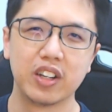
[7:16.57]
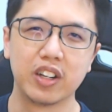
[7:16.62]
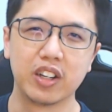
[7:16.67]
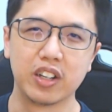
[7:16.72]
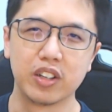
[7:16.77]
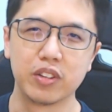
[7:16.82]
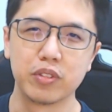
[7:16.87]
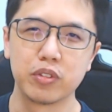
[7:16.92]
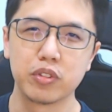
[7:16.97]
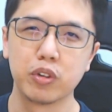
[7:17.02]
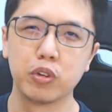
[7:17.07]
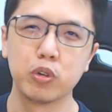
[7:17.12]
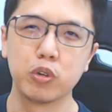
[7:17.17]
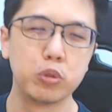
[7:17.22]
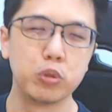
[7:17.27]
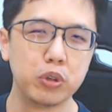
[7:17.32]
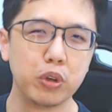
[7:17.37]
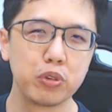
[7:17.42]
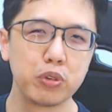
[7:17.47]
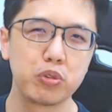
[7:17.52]
So
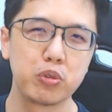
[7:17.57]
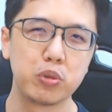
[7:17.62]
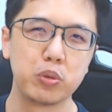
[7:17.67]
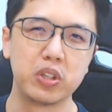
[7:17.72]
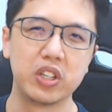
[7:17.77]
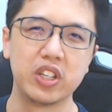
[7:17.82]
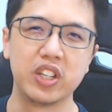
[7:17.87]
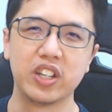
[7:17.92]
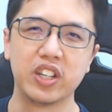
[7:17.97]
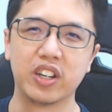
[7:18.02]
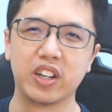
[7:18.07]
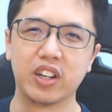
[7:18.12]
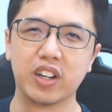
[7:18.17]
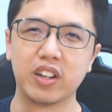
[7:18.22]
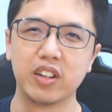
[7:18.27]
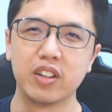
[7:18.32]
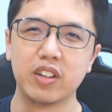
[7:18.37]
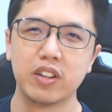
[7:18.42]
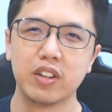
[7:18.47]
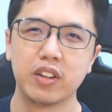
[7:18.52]
kudos to the
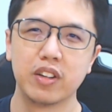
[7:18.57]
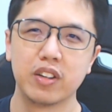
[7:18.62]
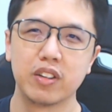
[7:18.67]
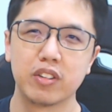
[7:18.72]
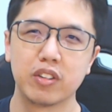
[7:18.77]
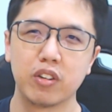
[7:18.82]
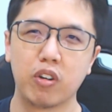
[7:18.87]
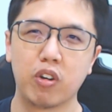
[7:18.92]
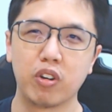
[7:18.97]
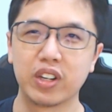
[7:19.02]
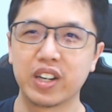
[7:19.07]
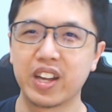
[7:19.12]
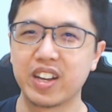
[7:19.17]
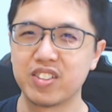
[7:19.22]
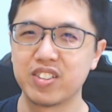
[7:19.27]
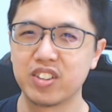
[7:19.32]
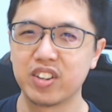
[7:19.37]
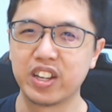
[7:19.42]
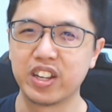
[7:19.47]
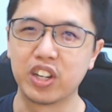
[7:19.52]

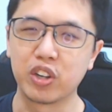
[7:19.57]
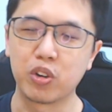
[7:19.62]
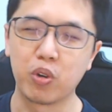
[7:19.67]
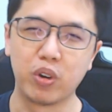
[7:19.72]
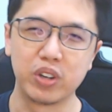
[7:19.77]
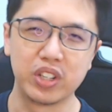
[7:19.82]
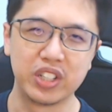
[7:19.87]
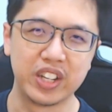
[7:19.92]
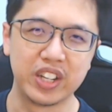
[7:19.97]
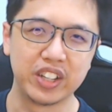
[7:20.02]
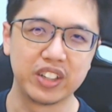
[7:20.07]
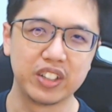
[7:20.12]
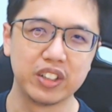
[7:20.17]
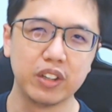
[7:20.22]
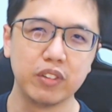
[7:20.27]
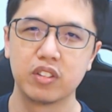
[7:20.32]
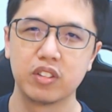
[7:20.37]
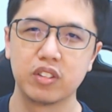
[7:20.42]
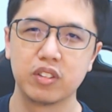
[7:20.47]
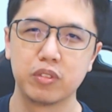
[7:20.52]
organizer and the coordinator
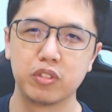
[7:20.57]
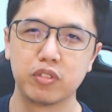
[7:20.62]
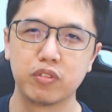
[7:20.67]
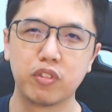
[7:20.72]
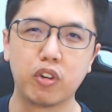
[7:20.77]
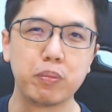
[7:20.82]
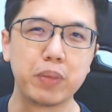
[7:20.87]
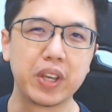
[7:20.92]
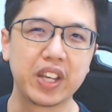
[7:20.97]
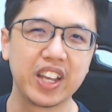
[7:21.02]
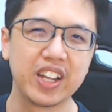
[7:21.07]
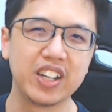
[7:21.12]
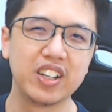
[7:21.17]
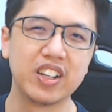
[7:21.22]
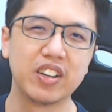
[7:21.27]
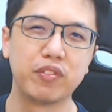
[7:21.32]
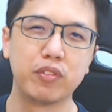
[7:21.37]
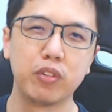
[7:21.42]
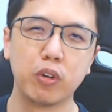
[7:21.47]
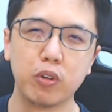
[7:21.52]
for making
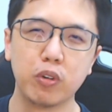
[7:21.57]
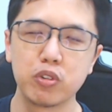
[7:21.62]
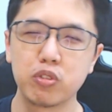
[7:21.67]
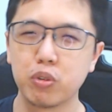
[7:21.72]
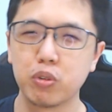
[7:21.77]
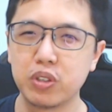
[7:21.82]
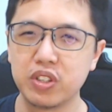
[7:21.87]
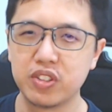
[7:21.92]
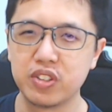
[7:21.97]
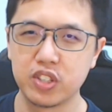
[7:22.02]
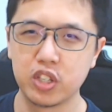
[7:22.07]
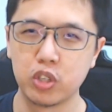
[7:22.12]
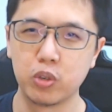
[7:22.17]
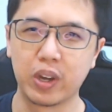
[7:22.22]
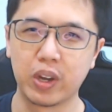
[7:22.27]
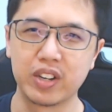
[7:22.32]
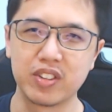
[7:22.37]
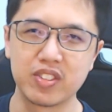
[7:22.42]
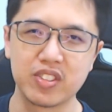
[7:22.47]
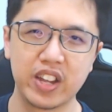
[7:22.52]
the flow so easy to
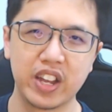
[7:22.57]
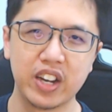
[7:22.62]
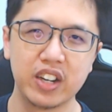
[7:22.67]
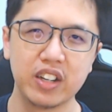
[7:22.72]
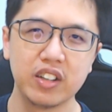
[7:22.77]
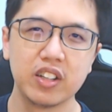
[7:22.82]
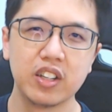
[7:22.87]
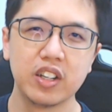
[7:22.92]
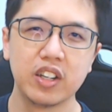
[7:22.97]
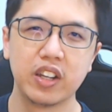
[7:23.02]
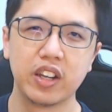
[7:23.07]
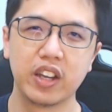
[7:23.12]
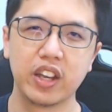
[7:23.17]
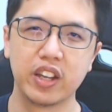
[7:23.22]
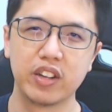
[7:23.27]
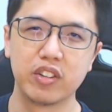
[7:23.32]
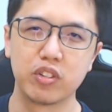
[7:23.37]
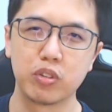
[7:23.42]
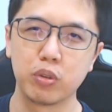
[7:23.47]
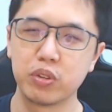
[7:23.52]
understand
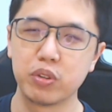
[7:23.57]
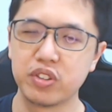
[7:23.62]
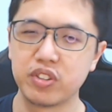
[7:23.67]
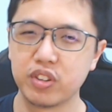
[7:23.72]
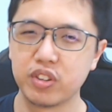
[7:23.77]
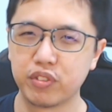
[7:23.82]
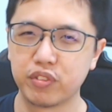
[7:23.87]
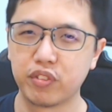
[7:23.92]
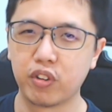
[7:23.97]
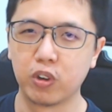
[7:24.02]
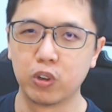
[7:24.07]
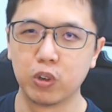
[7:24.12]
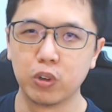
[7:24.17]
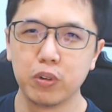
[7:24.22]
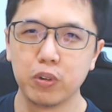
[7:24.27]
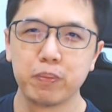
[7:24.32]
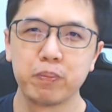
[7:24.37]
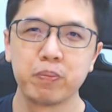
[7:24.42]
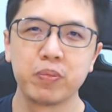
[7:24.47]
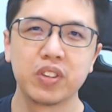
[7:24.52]
and so easy to follow.
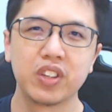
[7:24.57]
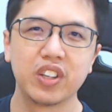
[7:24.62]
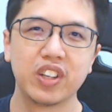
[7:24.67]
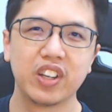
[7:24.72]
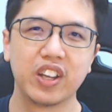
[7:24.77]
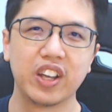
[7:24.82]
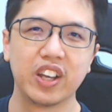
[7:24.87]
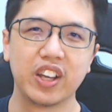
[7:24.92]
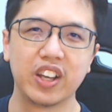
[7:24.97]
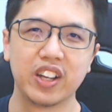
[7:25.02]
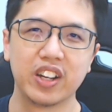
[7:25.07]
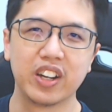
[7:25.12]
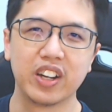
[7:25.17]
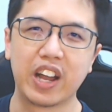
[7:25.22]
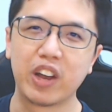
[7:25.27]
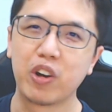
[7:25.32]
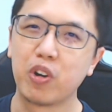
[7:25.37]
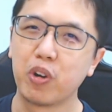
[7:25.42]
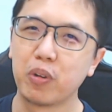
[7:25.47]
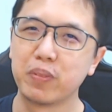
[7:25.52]
And
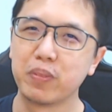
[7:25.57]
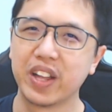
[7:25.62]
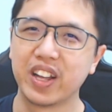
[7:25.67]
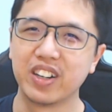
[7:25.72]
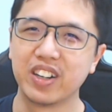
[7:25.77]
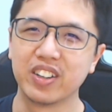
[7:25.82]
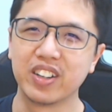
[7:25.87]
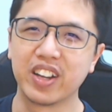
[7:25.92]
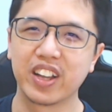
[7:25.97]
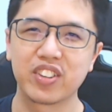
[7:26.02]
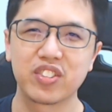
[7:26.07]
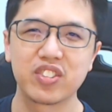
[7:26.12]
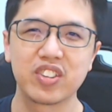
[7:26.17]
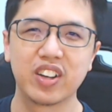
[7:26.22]
I hope that the next